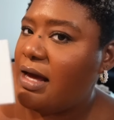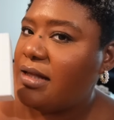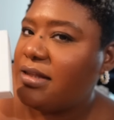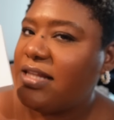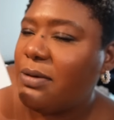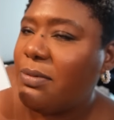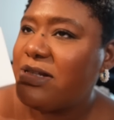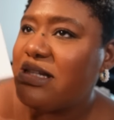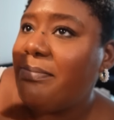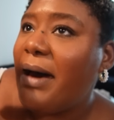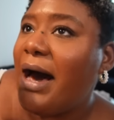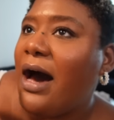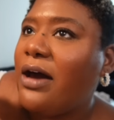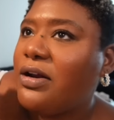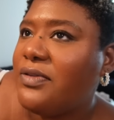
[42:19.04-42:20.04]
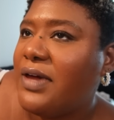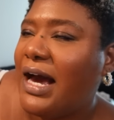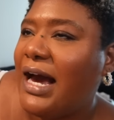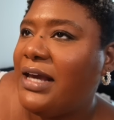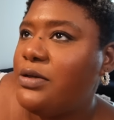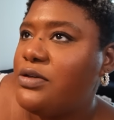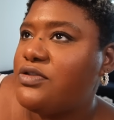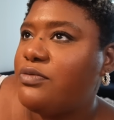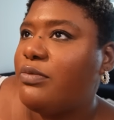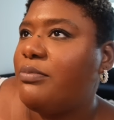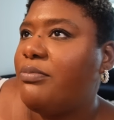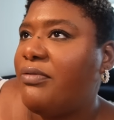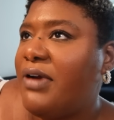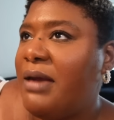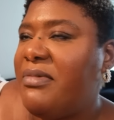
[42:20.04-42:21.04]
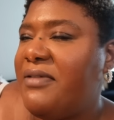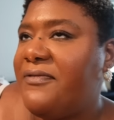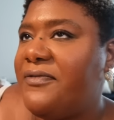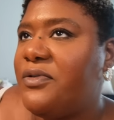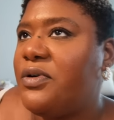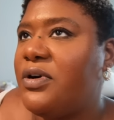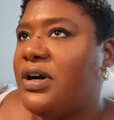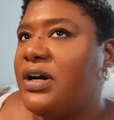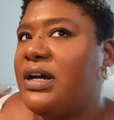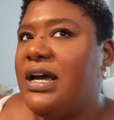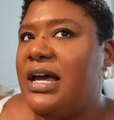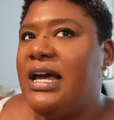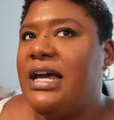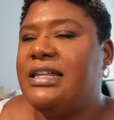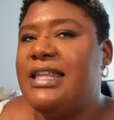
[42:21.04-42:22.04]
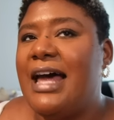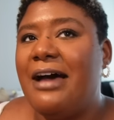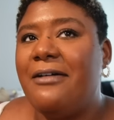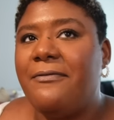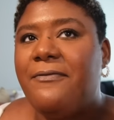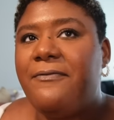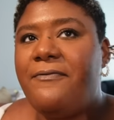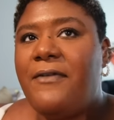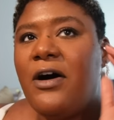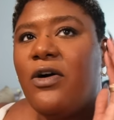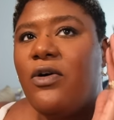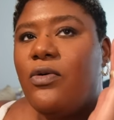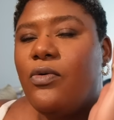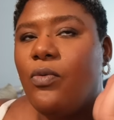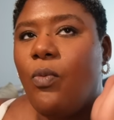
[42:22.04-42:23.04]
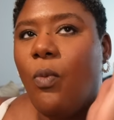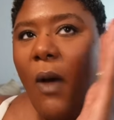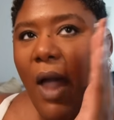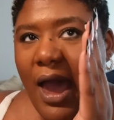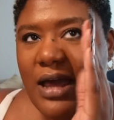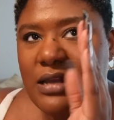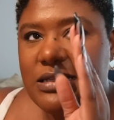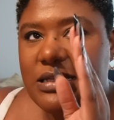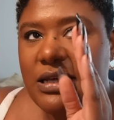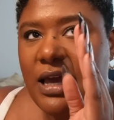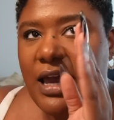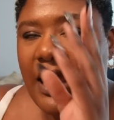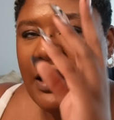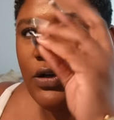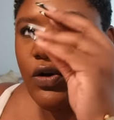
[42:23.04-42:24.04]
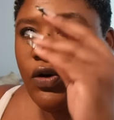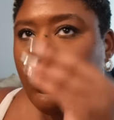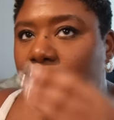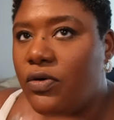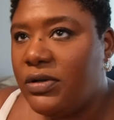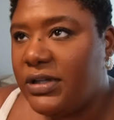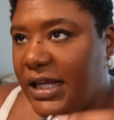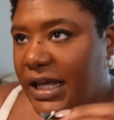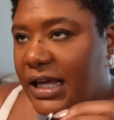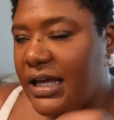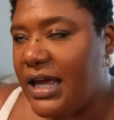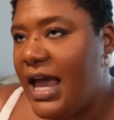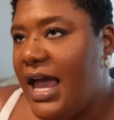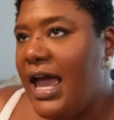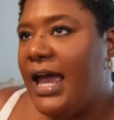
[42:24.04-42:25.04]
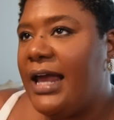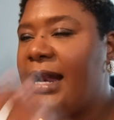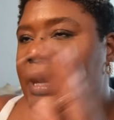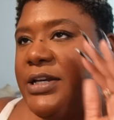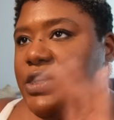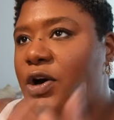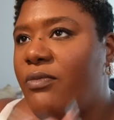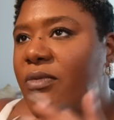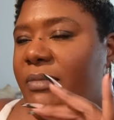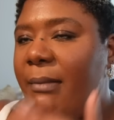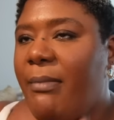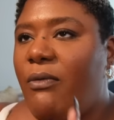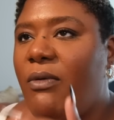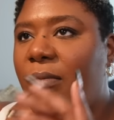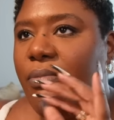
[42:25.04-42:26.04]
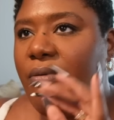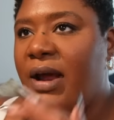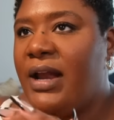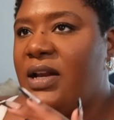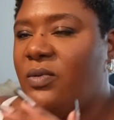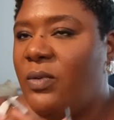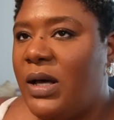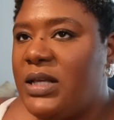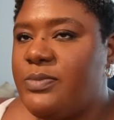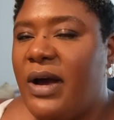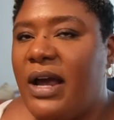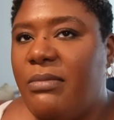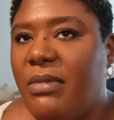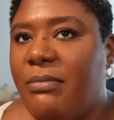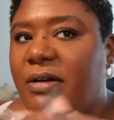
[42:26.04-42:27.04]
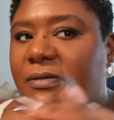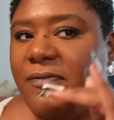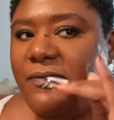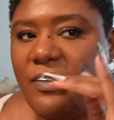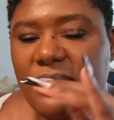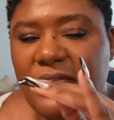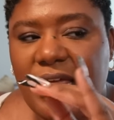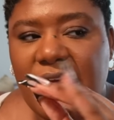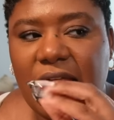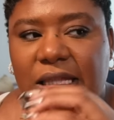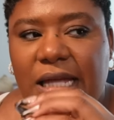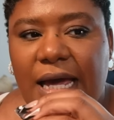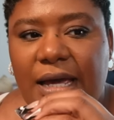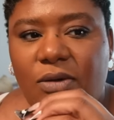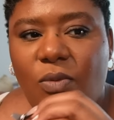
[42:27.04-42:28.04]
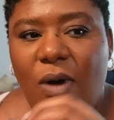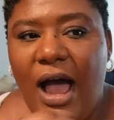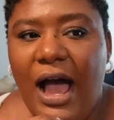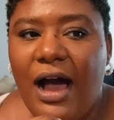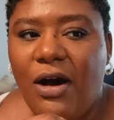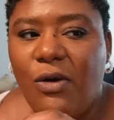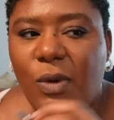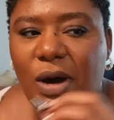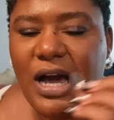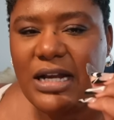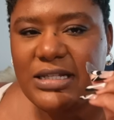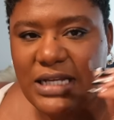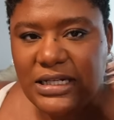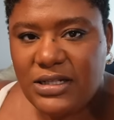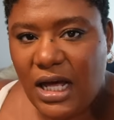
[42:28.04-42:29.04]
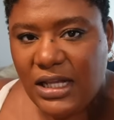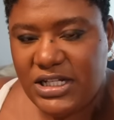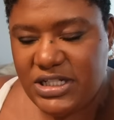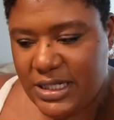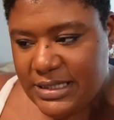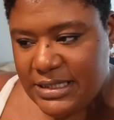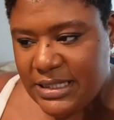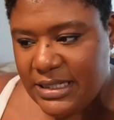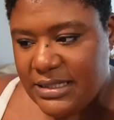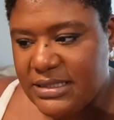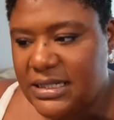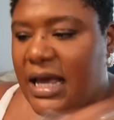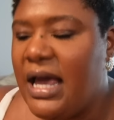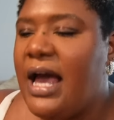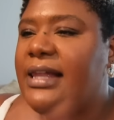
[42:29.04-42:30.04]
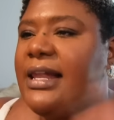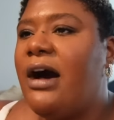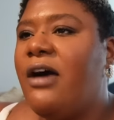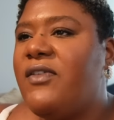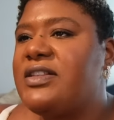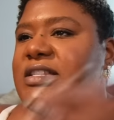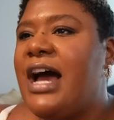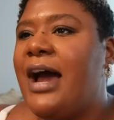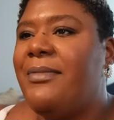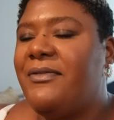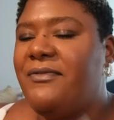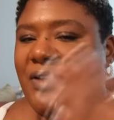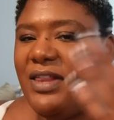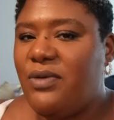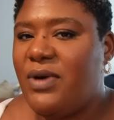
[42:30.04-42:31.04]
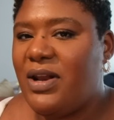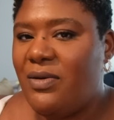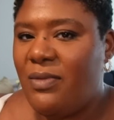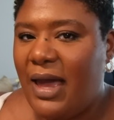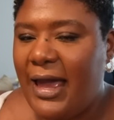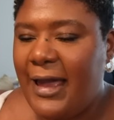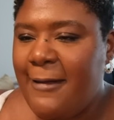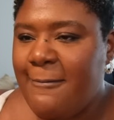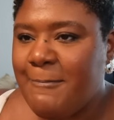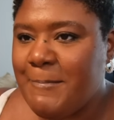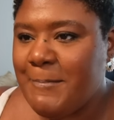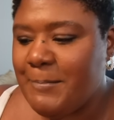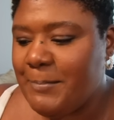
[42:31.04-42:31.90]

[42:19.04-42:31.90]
There was a powder that I used from a brand before that felt wet and cooling, and I don't remember what brand it was, but I remember thinking like, wow, what kind of technology is this? Now over time the feeling went away,